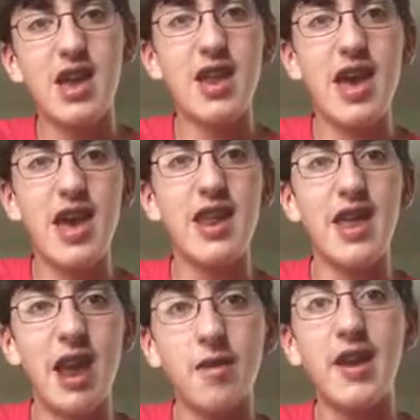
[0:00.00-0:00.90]
and
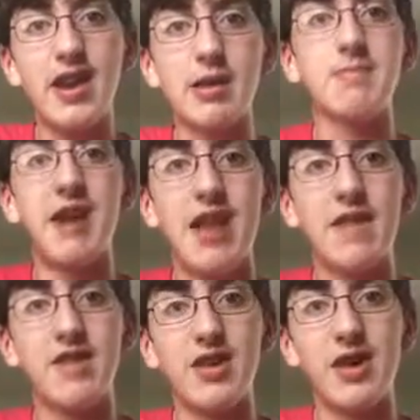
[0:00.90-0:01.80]
and Harry ends up
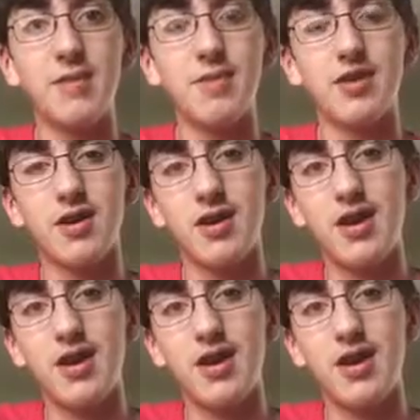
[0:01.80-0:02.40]
dying in the end.